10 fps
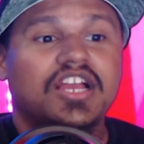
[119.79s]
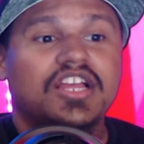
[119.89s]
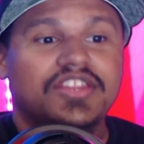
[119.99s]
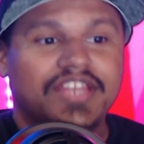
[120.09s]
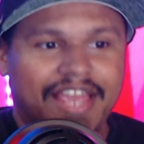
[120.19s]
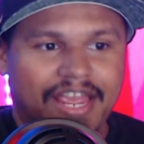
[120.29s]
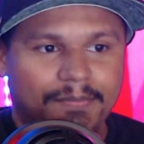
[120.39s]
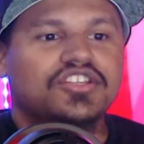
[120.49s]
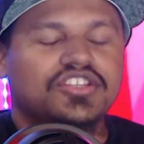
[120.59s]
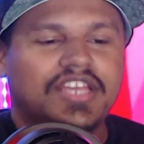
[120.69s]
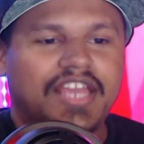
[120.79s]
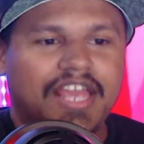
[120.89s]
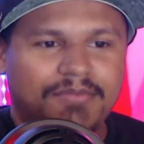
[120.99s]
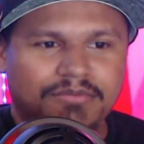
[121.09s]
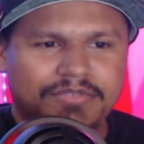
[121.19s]
the game. The
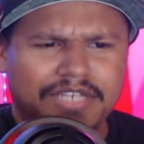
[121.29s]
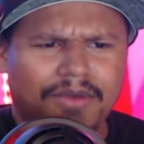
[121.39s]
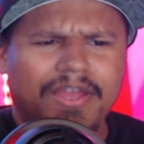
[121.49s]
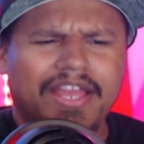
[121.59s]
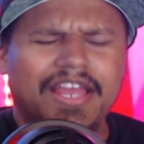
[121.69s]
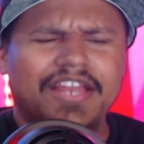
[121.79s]
game comes out in